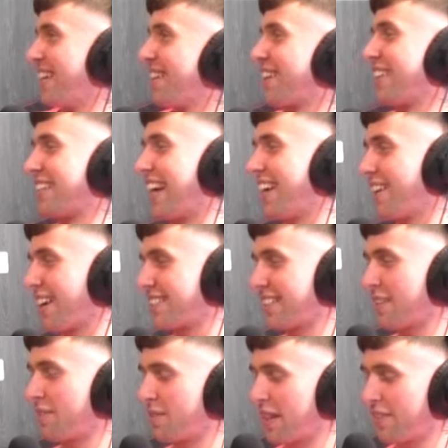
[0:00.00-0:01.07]
Because I,
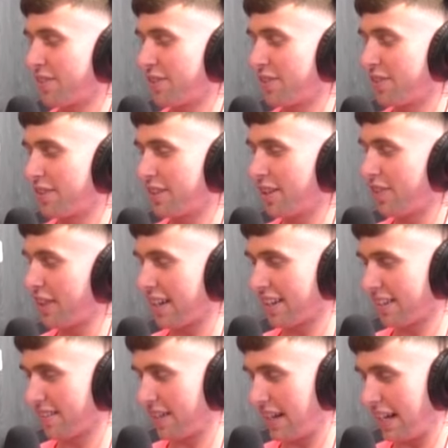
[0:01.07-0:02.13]
cause whenever you
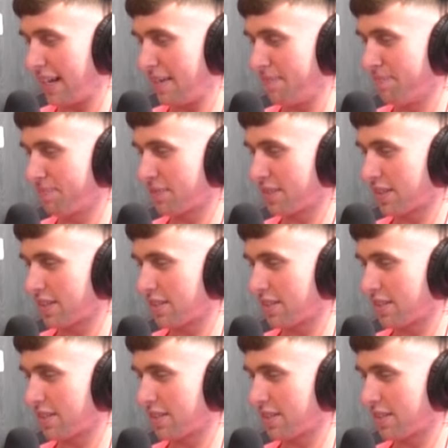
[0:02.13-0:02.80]
think um,